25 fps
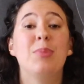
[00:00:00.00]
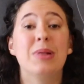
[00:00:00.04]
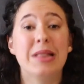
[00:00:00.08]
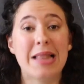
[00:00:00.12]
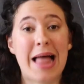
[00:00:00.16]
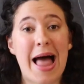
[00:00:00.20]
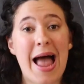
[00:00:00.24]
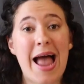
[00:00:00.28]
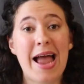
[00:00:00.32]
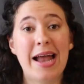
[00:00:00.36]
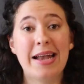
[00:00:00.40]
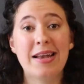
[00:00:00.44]

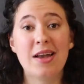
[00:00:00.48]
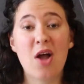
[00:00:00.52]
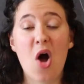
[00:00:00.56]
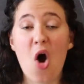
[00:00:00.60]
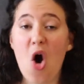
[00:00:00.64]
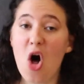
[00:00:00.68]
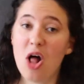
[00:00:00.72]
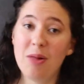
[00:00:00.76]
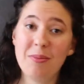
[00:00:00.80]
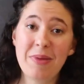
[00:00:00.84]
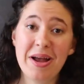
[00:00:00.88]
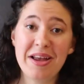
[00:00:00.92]
plan
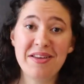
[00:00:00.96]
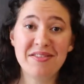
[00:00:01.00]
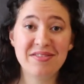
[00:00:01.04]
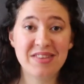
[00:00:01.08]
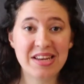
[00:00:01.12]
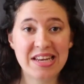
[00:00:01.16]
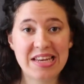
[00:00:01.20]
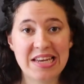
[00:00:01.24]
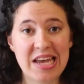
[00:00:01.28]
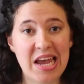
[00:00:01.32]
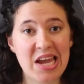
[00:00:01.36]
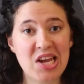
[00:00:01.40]
all my
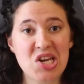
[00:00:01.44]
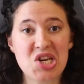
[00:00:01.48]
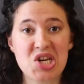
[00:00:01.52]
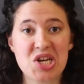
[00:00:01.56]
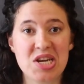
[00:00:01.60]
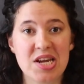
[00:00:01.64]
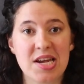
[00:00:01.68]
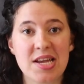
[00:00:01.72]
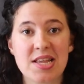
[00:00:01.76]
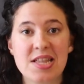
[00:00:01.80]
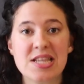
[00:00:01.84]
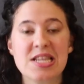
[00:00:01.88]

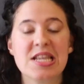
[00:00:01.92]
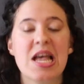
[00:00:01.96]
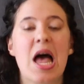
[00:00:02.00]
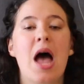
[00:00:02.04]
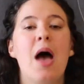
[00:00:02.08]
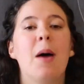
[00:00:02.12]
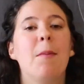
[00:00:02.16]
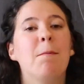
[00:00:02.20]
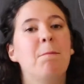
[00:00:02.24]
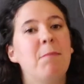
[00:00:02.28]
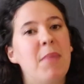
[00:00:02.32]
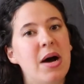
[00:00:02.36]
vacations
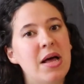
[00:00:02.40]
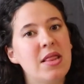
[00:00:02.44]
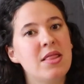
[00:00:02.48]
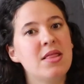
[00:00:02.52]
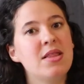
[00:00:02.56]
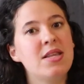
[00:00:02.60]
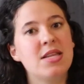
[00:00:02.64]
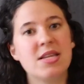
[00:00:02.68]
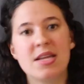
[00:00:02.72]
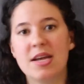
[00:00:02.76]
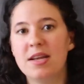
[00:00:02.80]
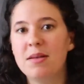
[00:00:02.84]

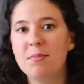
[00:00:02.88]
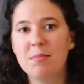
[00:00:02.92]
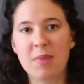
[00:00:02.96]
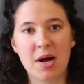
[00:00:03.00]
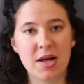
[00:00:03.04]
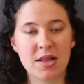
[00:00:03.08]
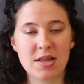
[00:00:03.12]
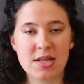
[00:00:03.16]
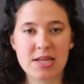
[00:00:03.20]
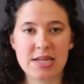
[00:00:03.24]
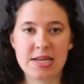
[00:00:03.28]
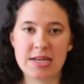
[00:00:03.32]
months and
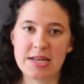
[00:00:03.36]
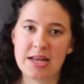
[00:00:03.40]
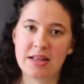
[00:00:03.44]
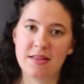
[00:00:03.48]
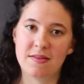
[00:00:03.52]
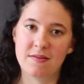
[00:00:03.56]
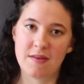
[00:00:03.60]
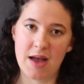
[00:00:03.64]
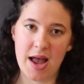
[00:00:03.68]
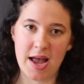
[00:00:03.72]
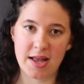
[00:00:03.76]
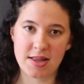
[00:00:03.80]
months in
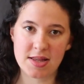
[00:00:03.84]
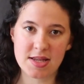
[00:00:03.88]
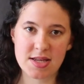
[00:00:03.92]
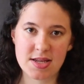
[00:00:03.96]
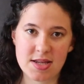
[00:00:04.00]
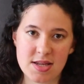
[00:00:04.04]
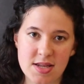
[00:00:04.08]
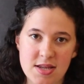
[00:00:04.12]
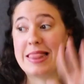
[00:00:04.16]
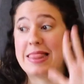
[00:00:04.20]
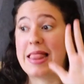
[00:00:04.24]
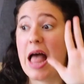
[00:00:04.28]

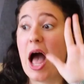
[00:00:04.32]
advance.